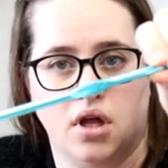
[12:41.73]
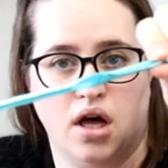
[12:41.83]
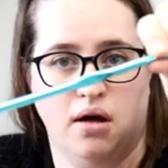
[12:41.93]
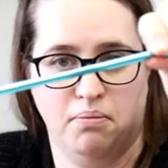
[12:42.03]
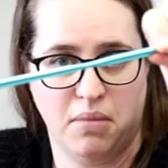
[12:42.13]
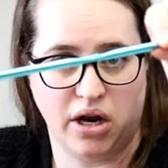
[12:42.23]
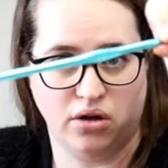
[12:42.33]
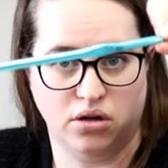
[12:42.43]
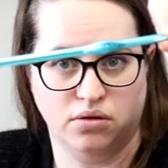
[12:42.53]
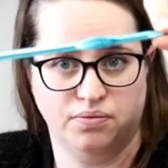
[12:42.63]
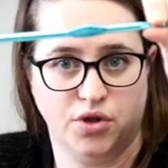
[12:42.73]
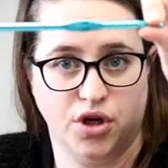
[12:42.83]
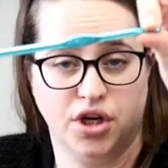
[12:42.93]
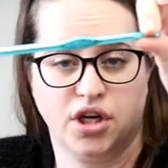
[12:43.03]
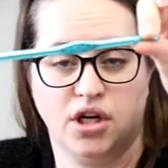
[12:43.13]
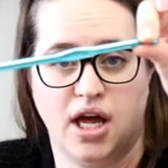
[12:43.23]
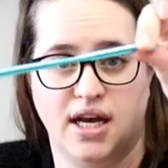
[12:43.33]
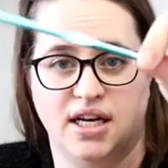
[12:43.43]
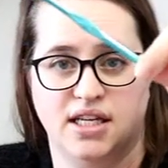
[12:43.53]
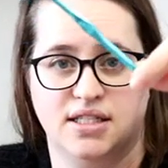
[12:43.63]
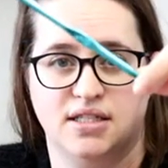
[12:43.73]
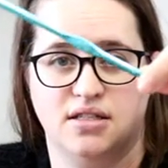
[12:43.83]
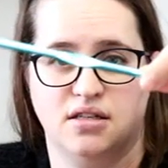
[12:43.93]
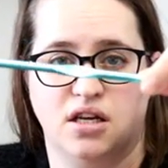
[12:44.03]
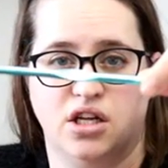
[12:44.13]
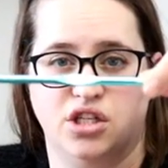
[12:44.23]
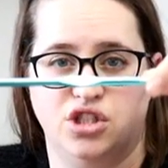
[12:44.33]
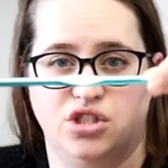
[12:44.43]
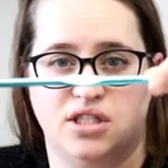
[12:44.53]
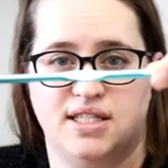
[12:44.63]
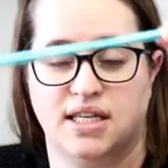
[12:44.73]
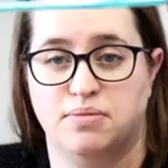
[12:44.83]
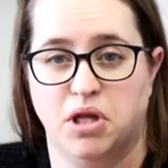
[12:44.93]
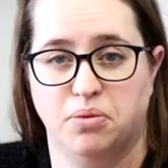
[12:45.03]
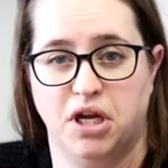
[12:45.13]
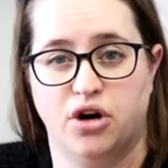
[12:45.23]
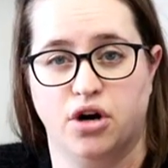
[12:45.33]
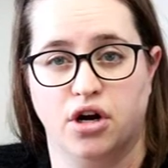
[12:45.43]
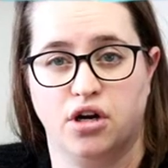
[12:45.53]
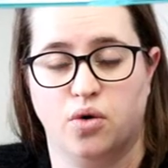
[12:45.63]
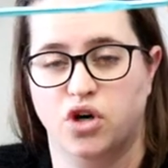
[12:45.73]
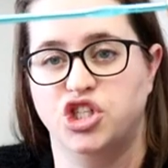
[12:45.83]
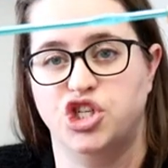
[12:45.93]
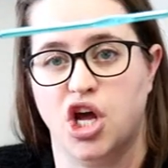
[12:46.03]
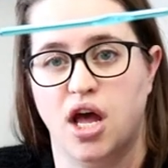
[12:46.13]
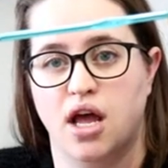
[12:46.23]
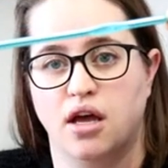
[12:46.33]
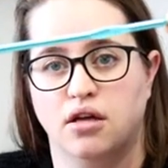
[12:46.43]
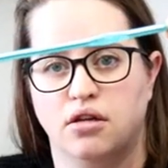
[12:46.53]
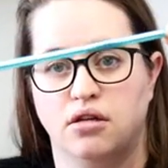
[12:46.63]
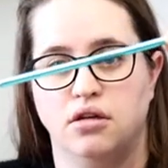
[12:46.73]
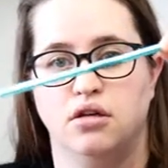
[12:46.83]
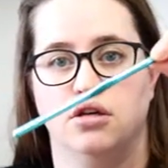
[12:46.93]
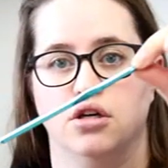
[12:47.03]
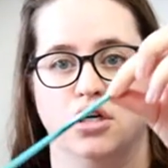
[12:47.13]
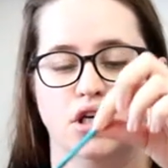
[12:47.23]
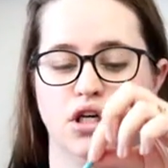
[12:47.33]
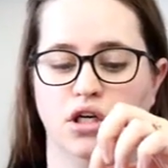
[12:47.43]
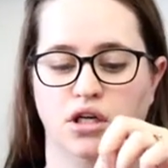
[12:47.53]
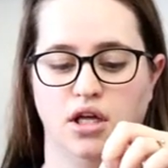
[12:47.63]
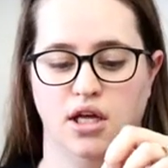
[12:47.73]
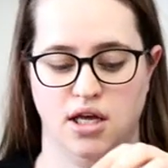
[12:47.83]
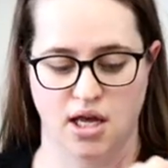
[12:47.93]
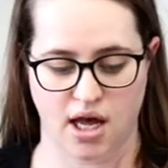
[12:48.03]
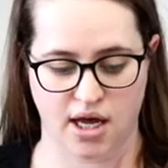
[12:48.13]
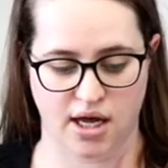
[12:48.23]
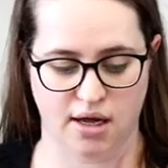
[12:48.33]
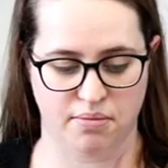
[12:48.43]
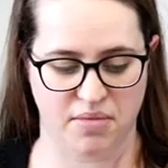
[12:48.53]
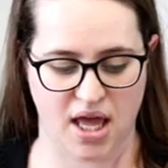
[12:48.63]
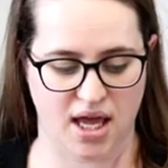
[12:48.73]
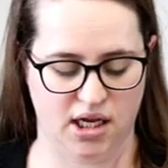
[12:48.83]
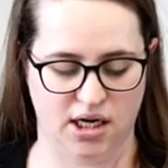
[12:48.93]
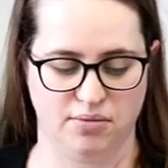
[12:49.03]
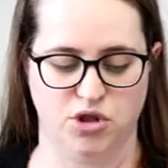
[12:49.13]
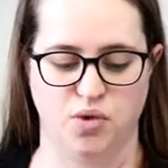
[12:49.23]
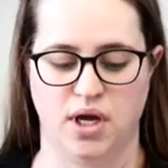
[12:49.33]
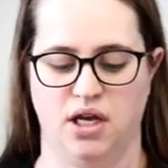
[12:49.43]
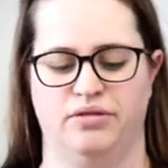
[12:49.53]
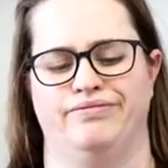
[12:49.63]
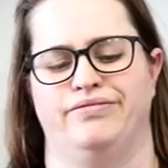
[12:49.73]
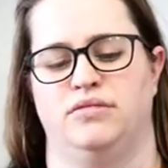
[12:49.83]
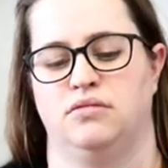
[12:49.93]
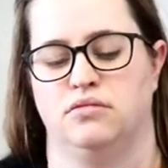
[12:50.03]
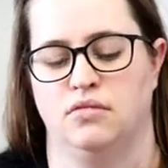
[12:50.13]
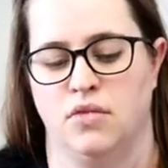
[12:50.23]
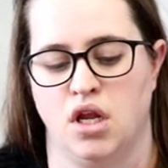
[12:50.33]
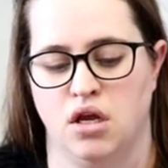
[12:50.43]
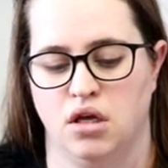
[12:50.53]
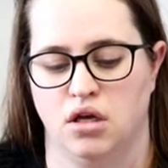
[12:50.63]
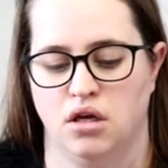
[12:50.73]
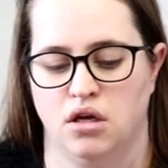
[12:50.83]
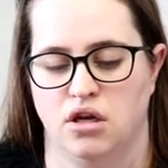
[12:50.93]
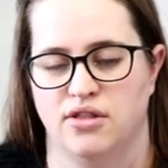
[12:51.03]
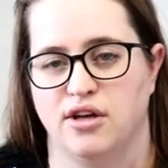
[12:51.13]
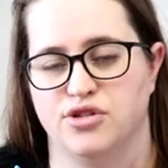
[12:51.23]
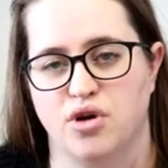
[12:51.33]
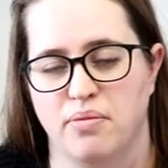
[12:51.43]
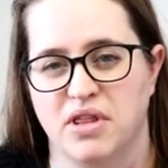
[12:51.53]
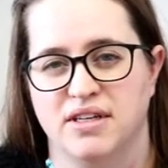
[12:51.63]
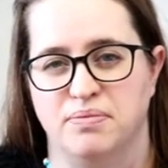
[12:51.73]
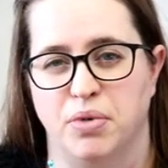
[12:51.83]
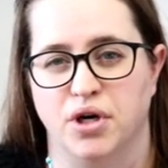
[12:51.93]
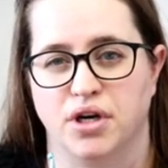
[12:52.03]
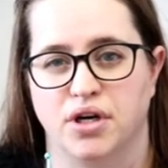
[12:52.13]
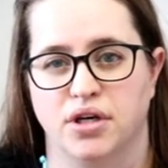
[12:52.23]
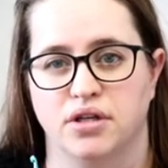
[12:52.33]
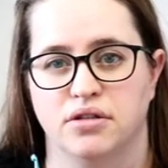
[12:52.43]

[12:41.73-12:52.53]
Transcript: metal hook, and it is a 6mm hook or a J hook. And I'm doing, they also got me this book